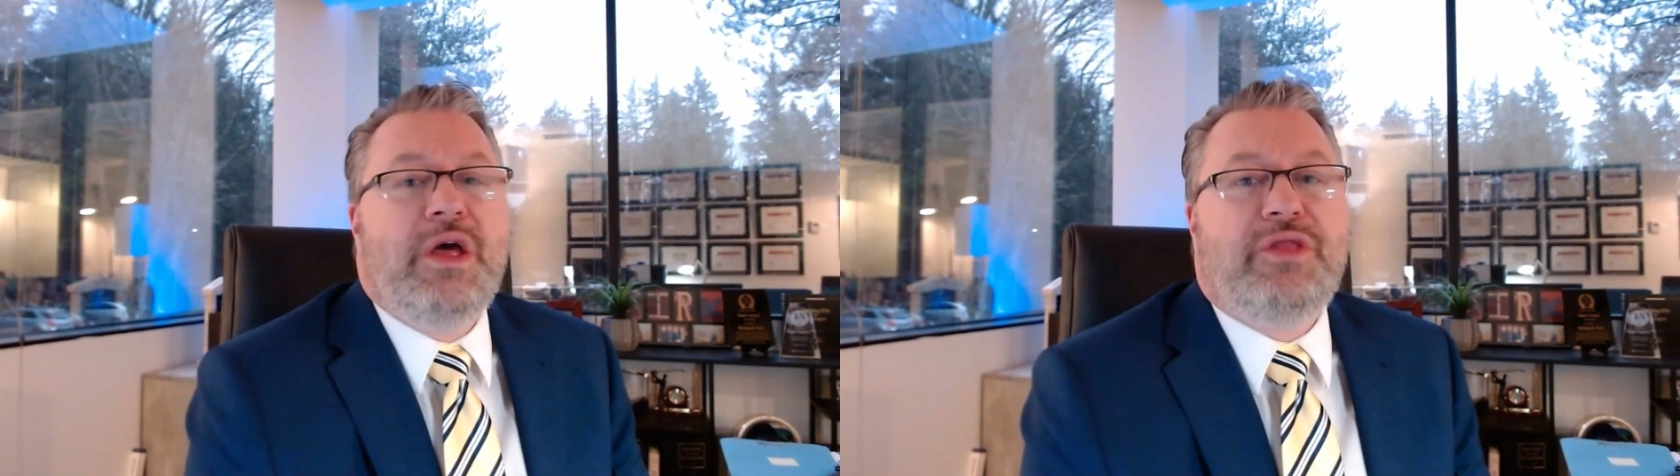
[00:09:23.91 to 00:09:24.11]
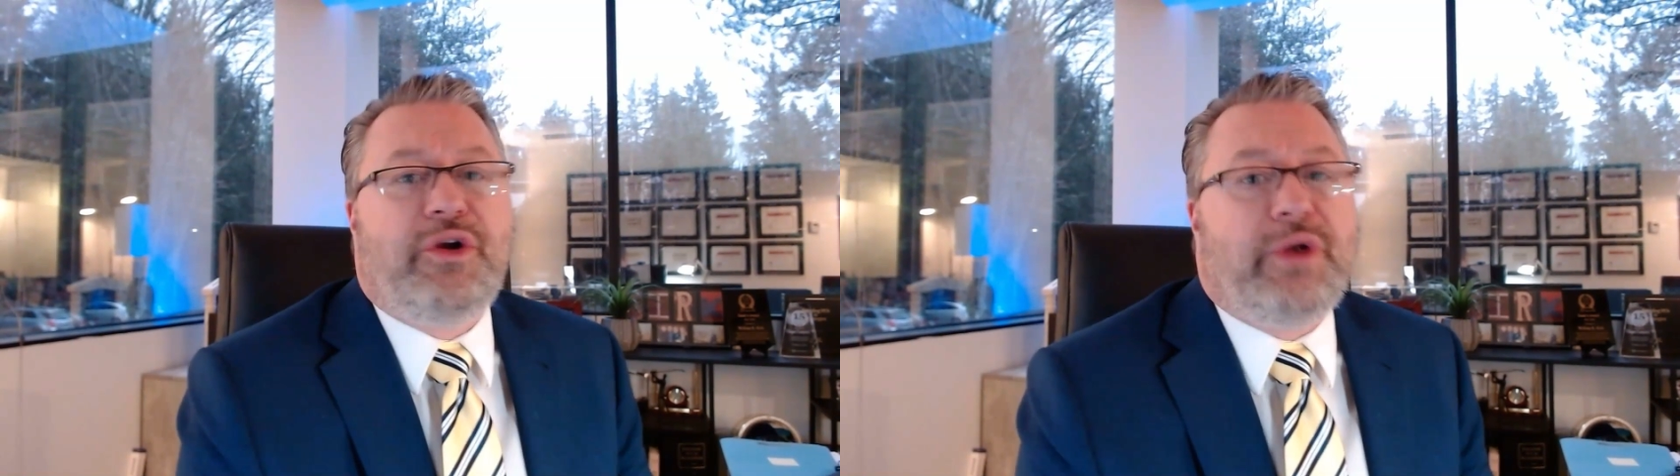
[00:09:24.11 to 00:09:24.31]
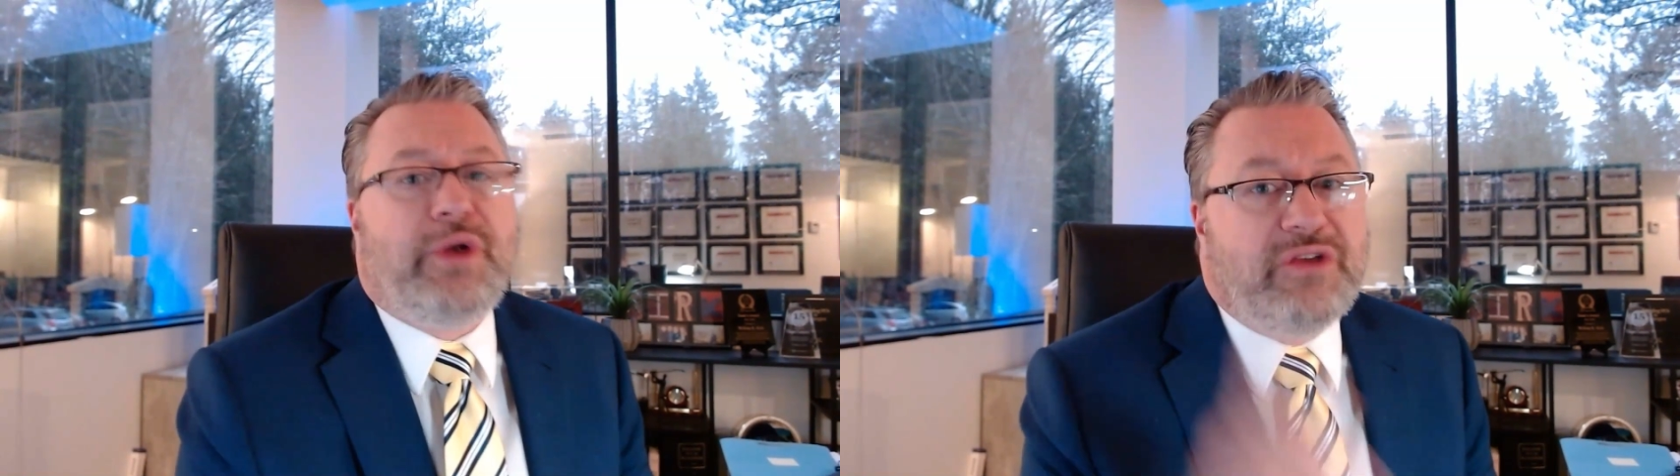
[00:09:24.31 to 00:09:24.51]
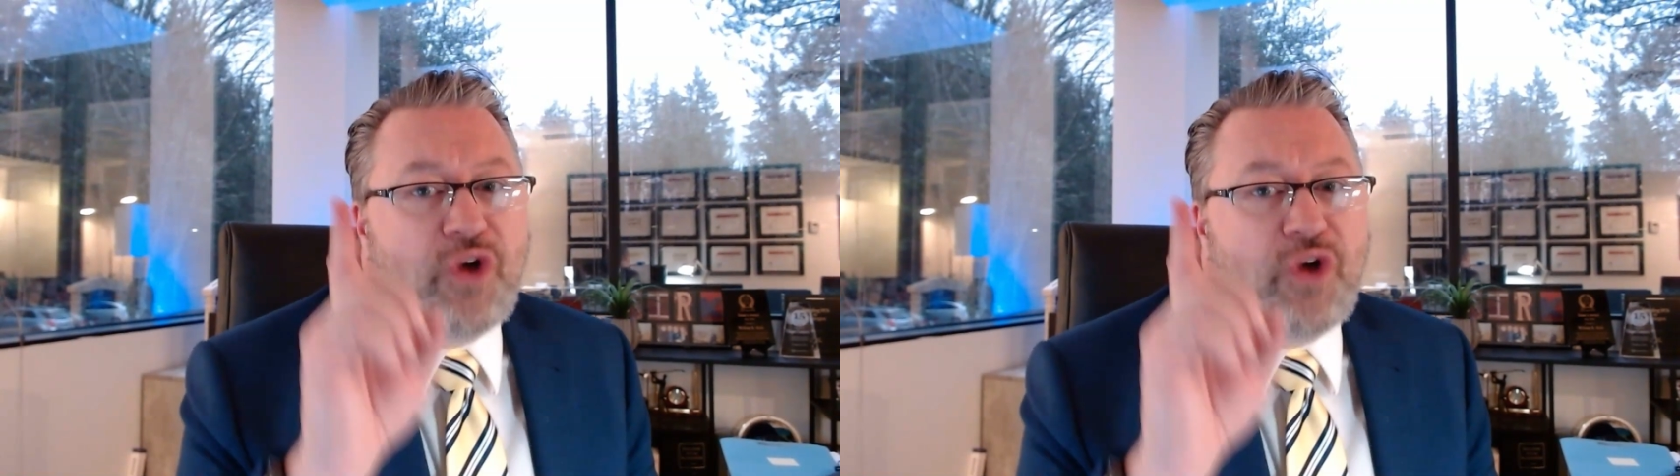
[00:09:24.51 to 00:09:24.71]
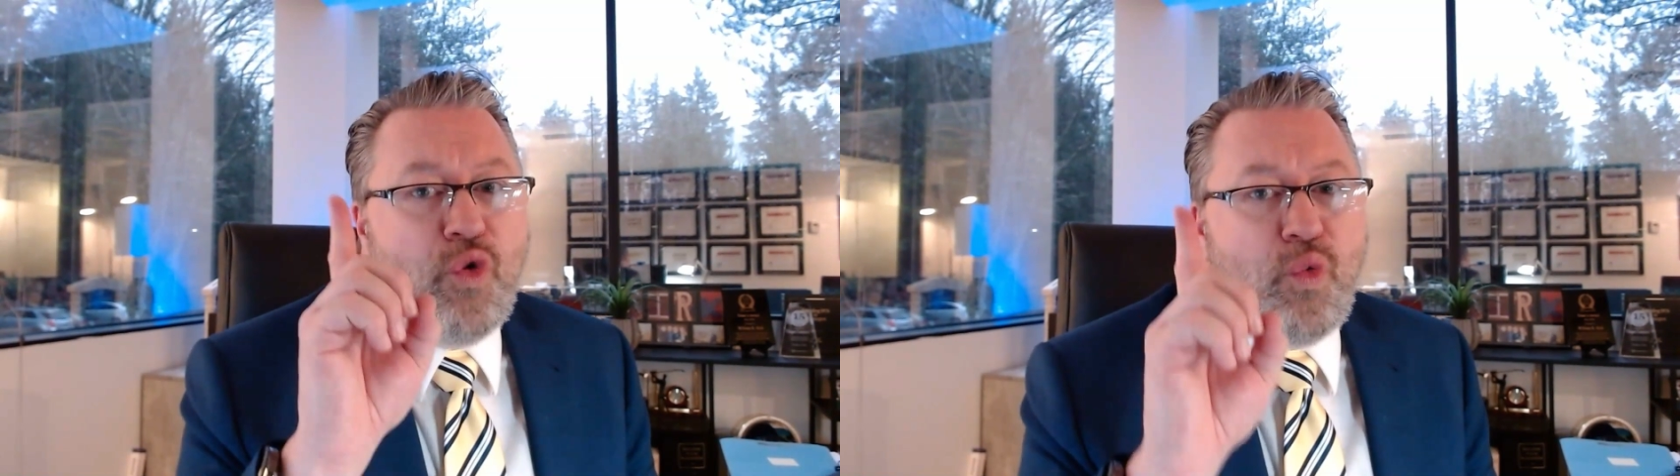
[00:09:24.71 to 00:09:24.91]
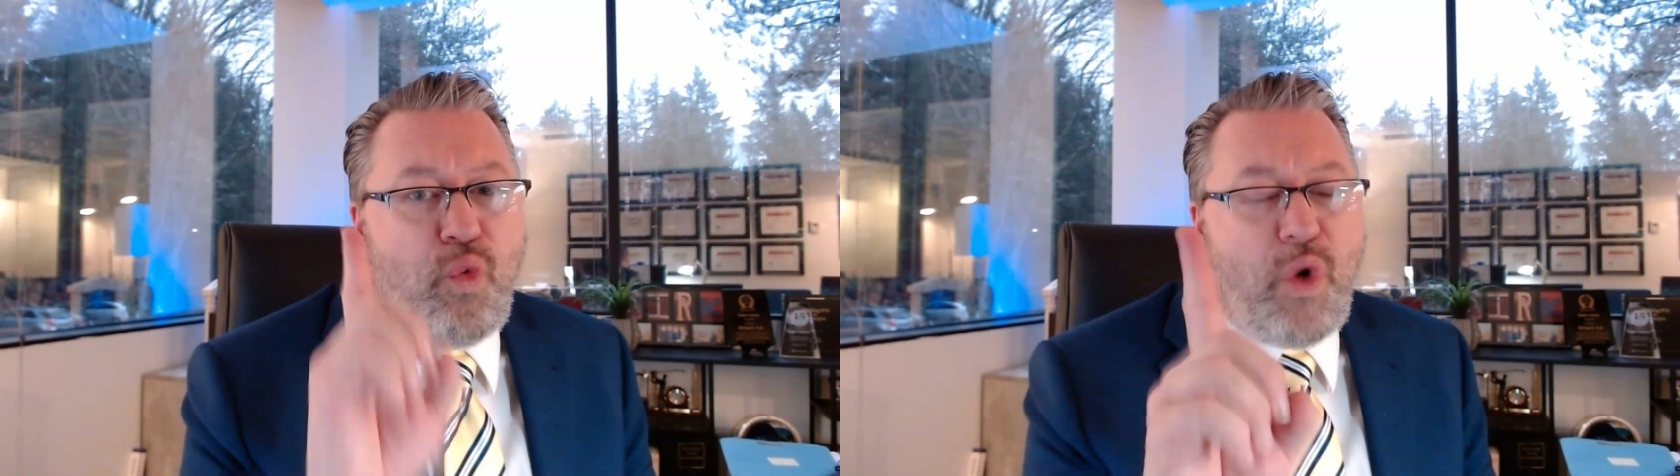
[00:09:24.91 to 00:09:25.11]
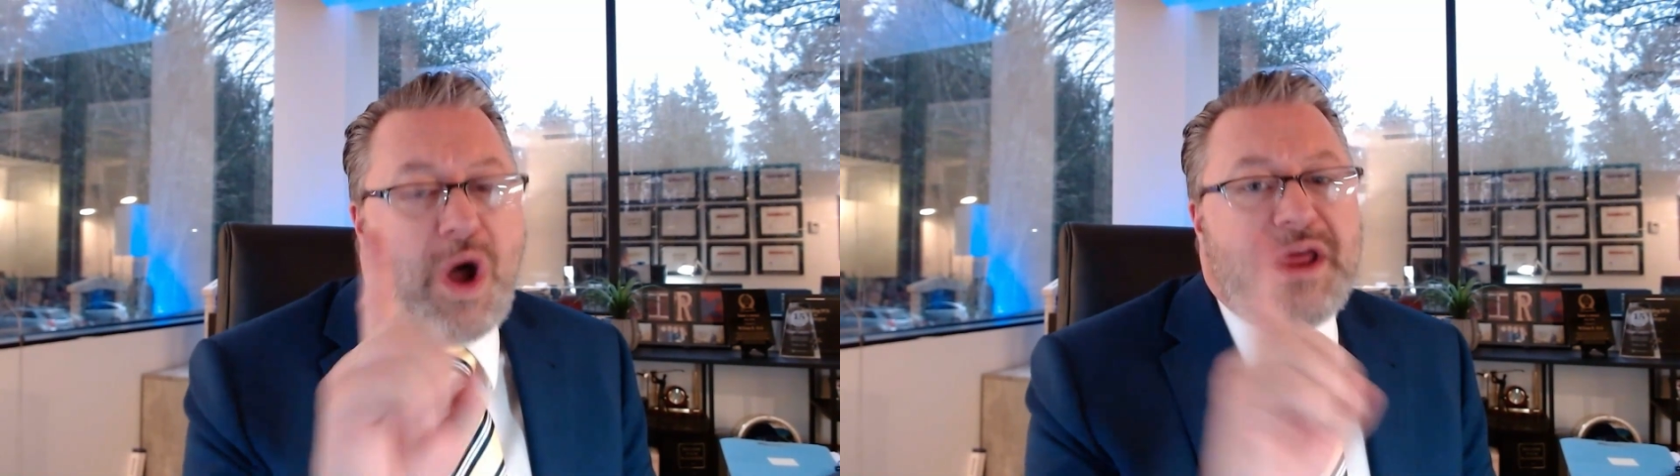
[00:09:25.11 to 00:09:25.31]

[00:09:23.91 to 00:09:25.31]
There is one